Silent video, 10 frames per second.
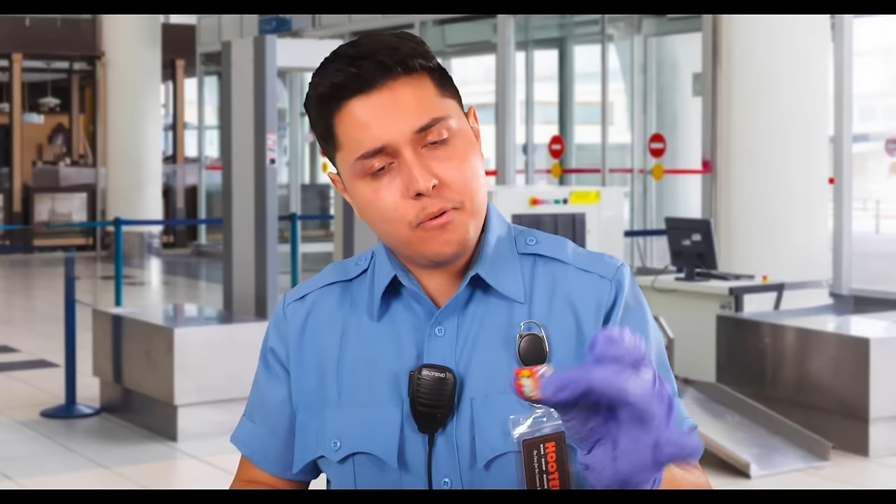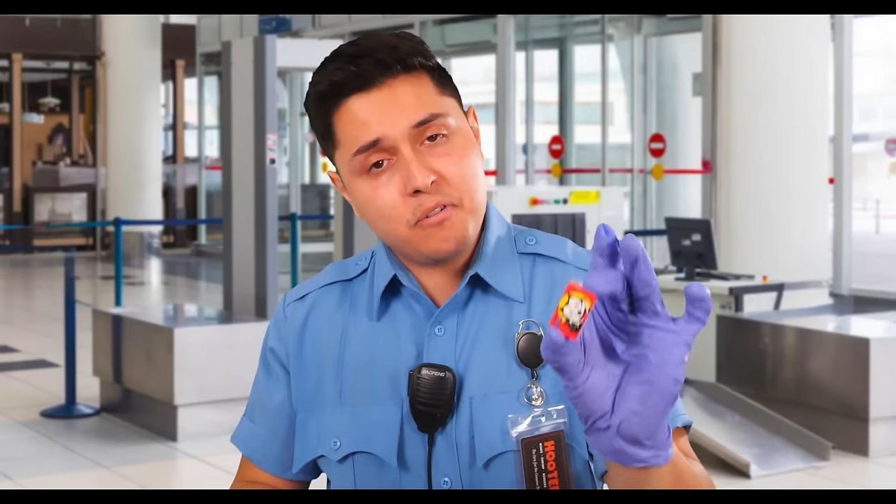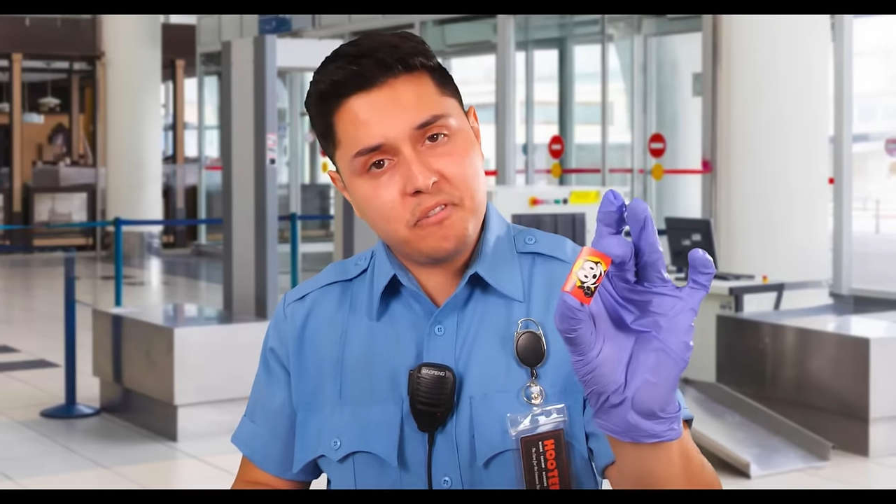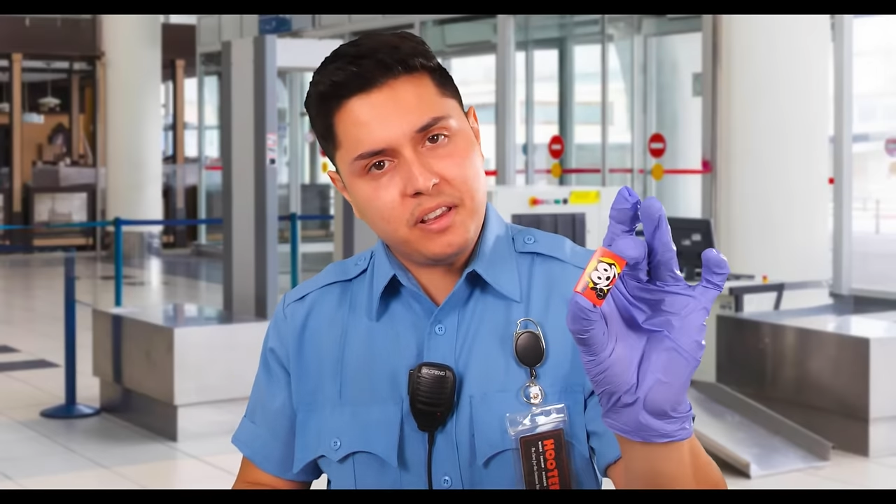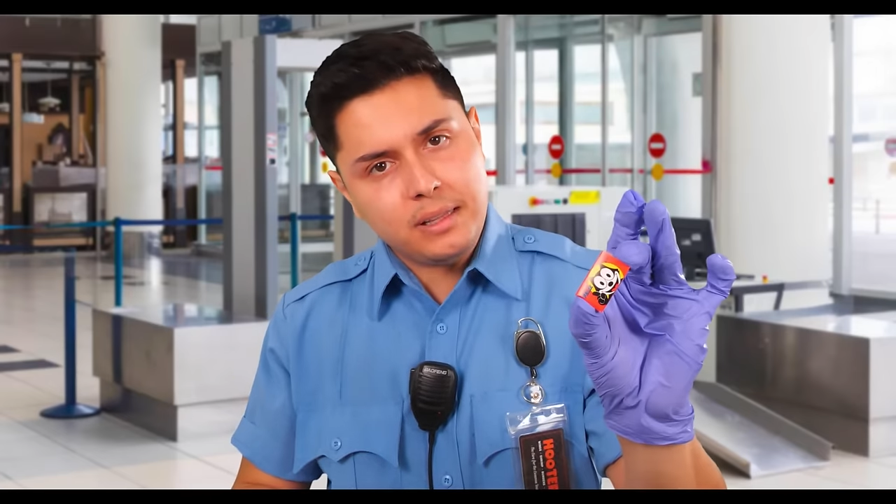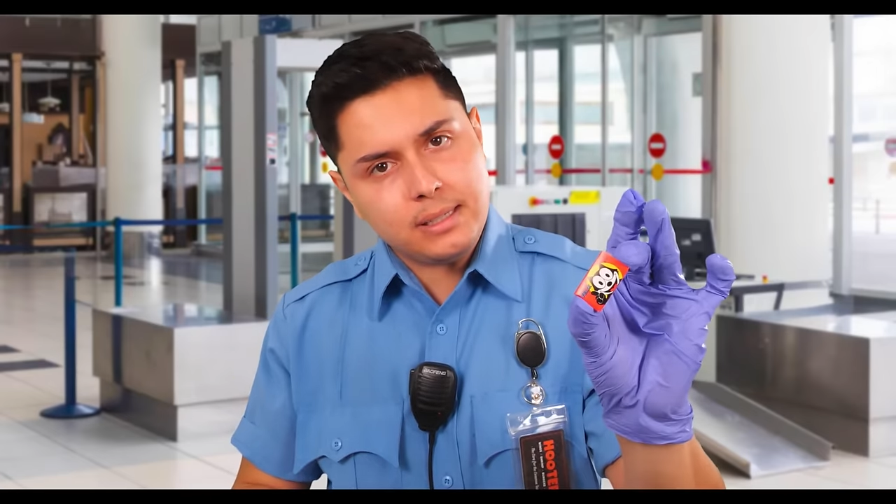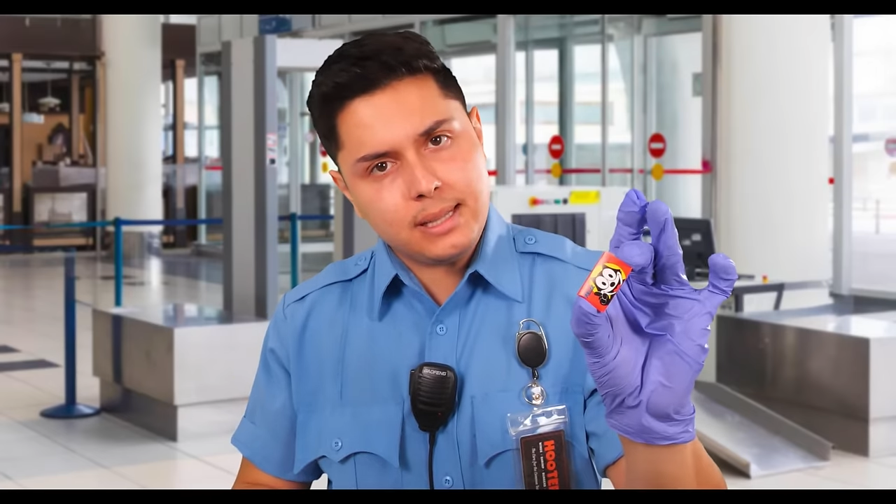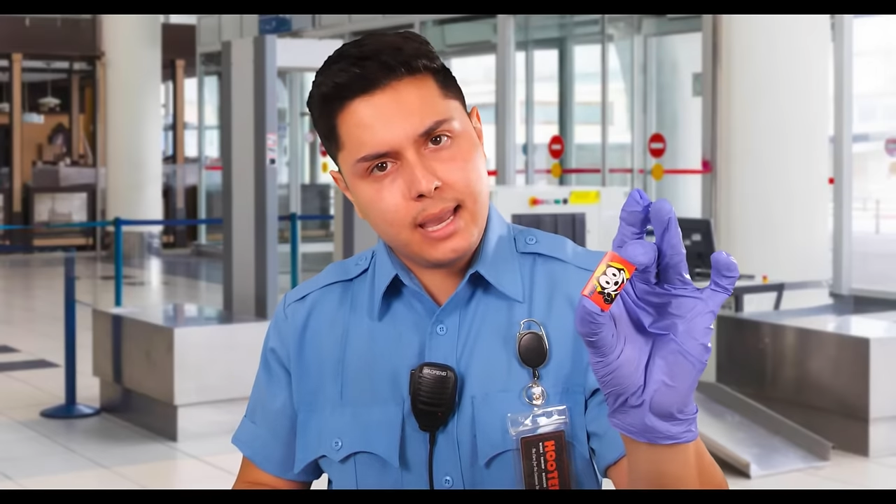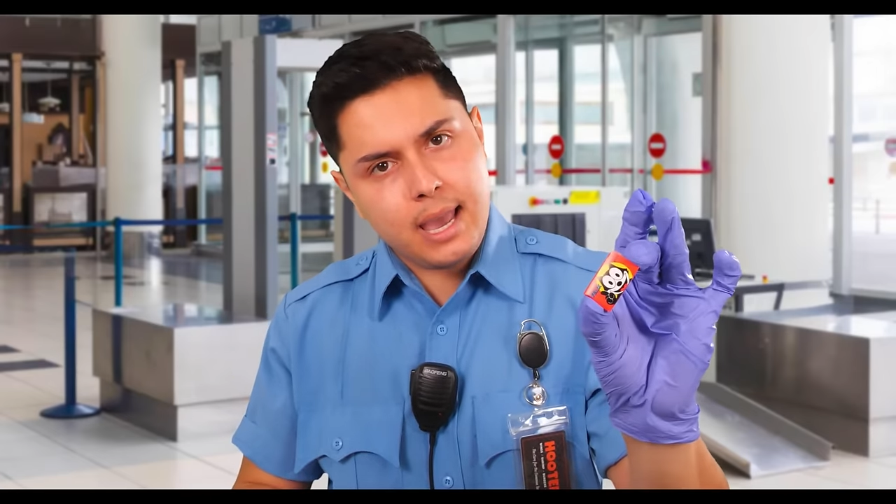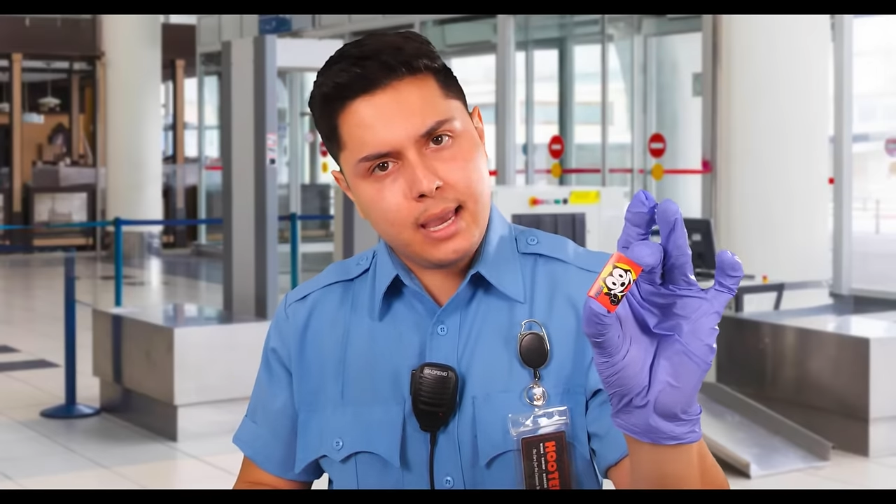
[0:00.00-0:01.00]
Or Felix
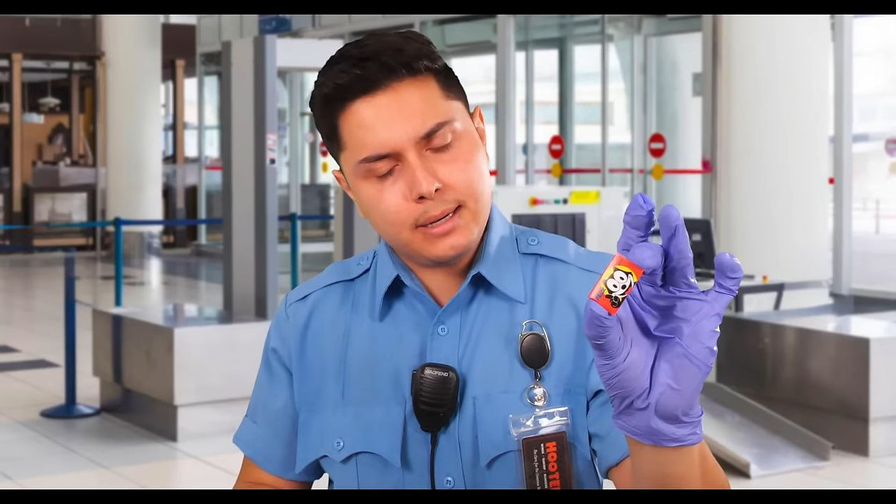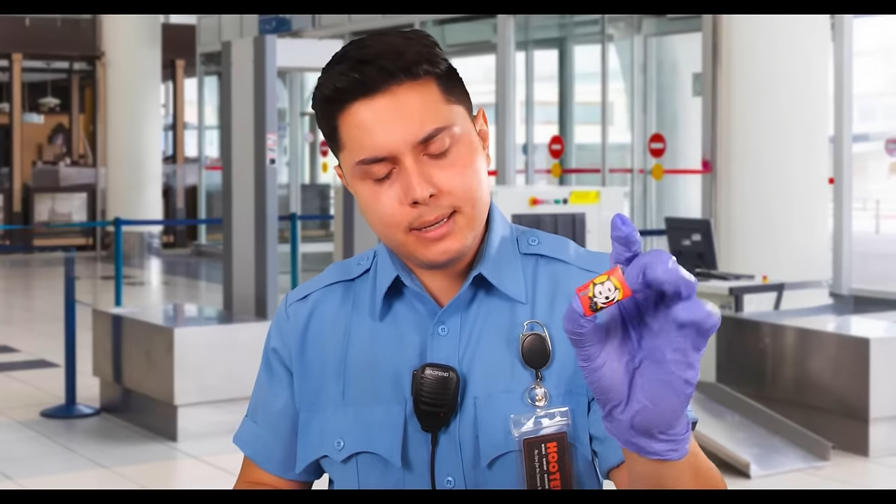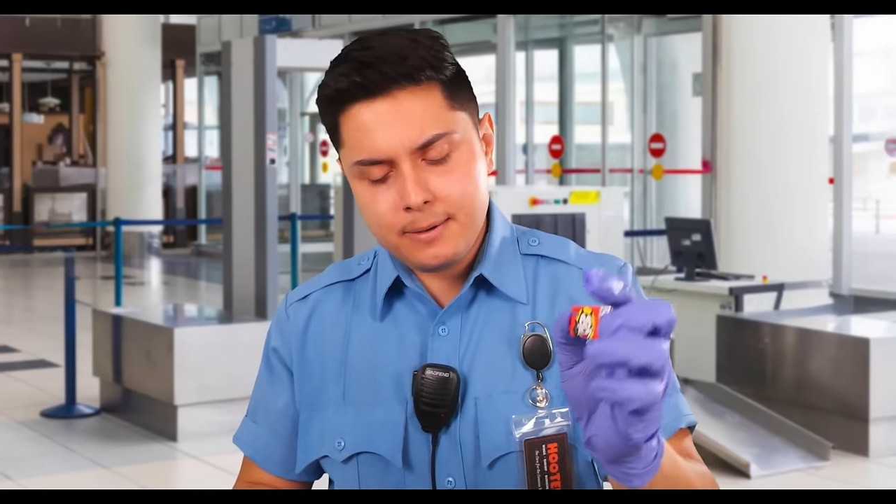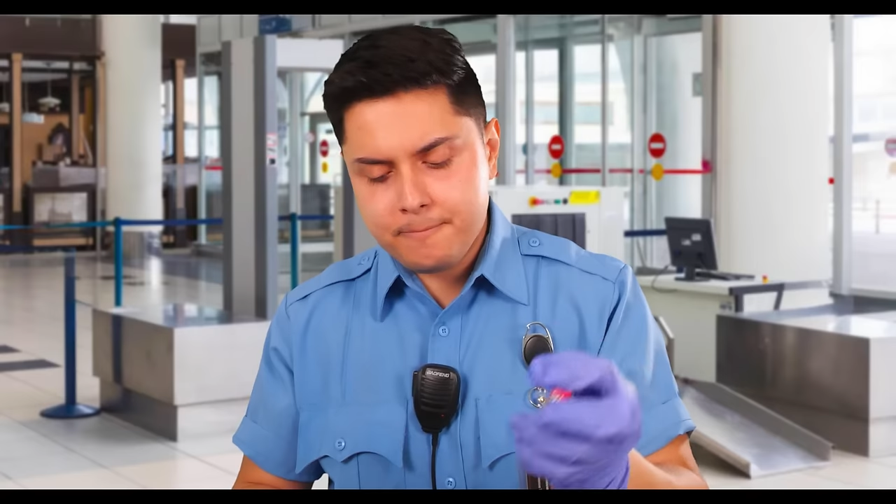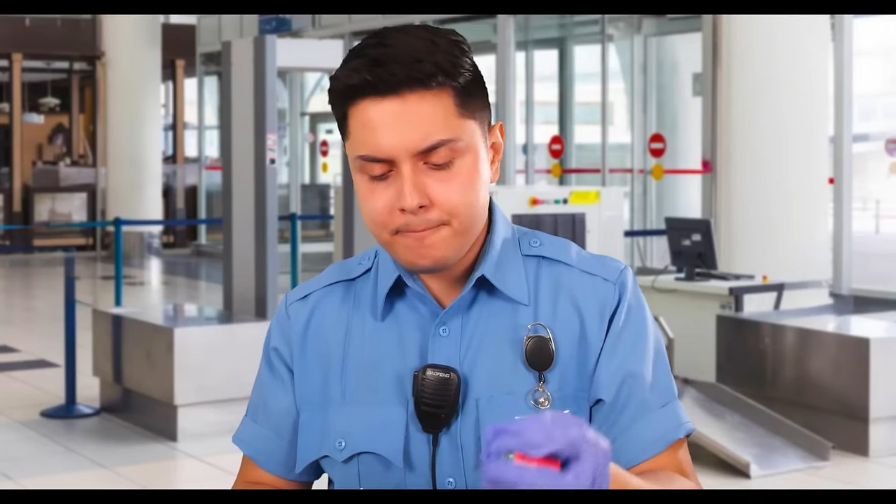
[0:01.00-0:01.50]
the Cat?